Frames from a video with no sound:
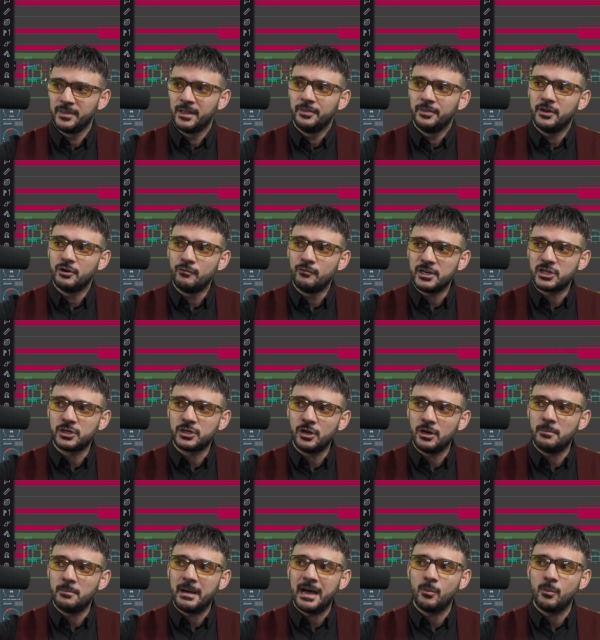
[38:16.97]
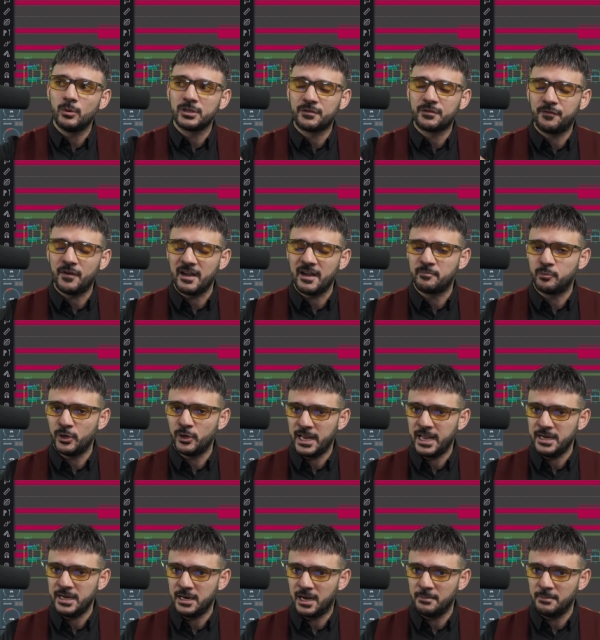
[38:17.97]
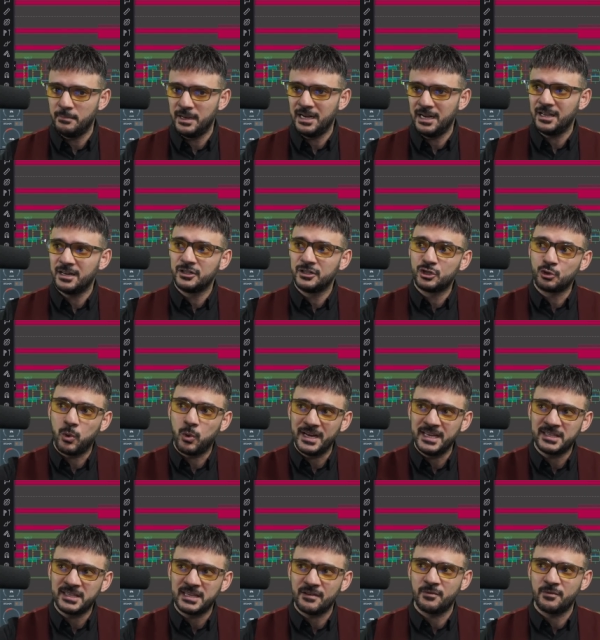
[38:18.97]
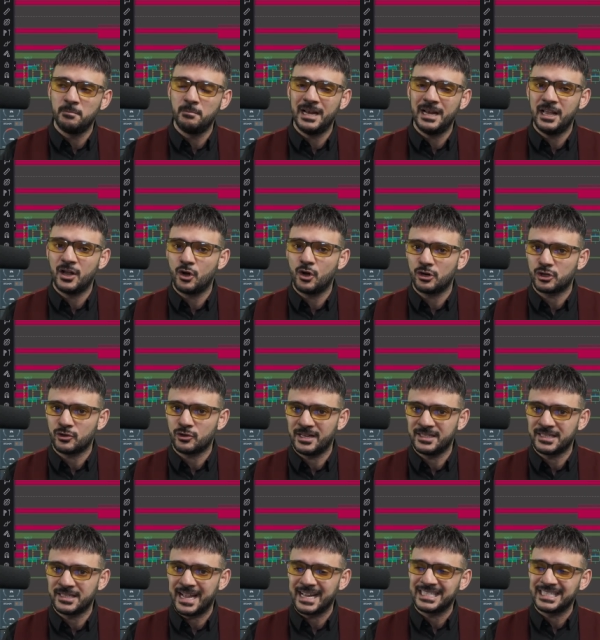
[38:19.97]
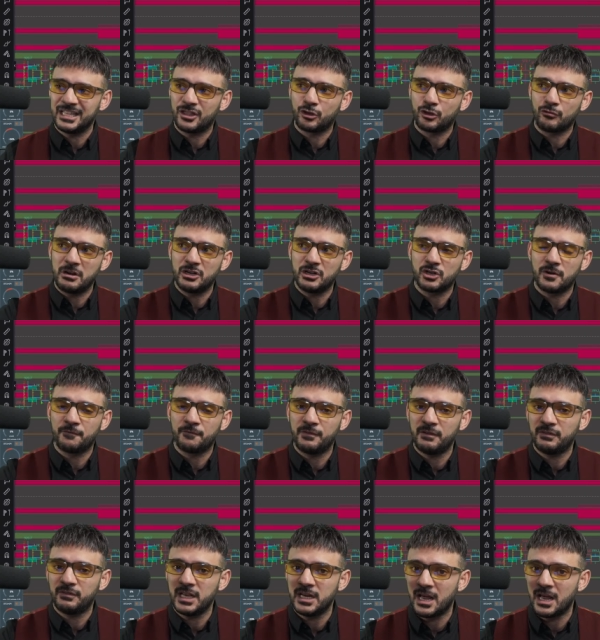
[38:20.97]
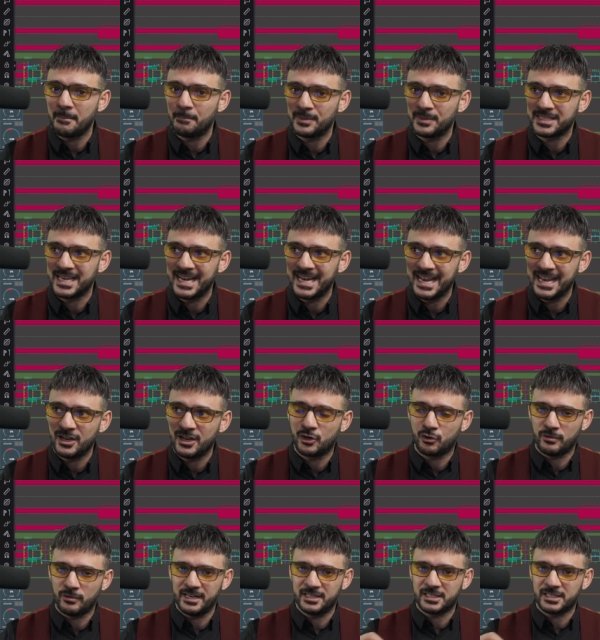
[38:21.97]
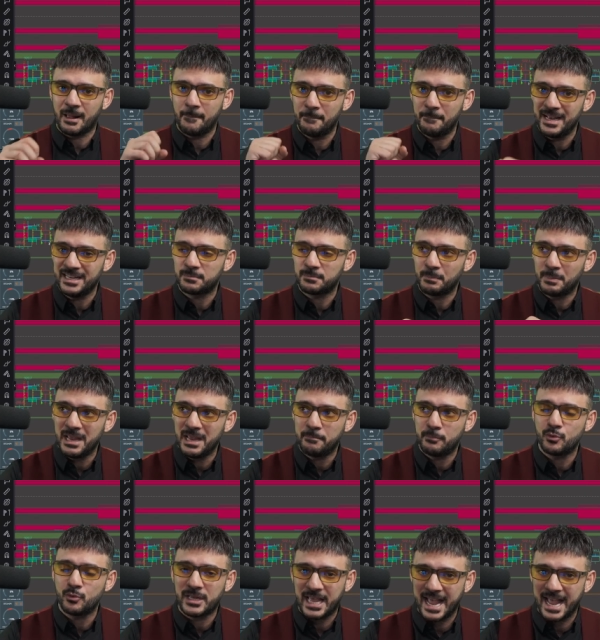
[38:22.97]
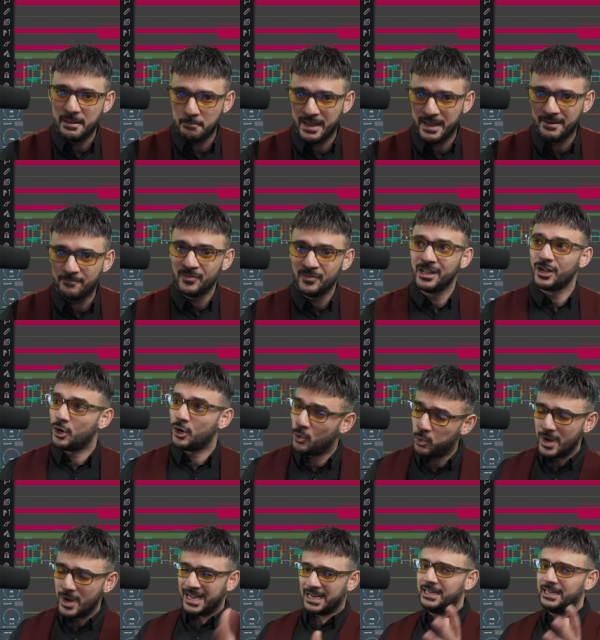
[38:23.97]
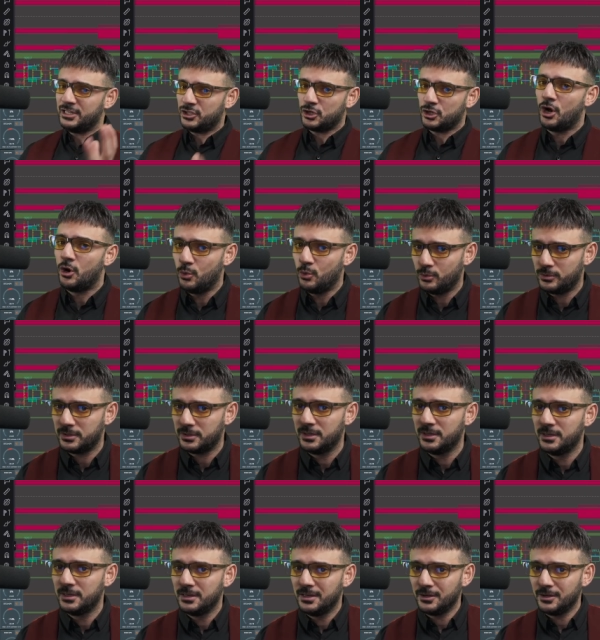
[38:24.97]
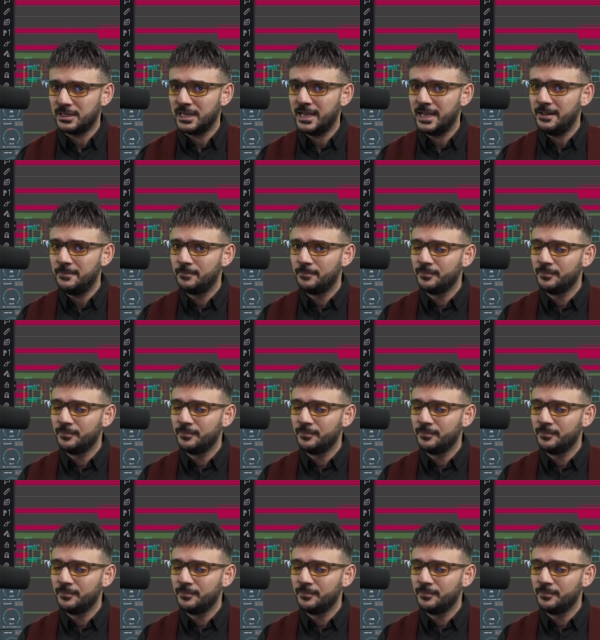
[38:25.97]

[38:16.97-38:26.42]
The original amount was 5.89 million. 27 million got transacted. 359% increase. That means people came in, quickly sold. Okay?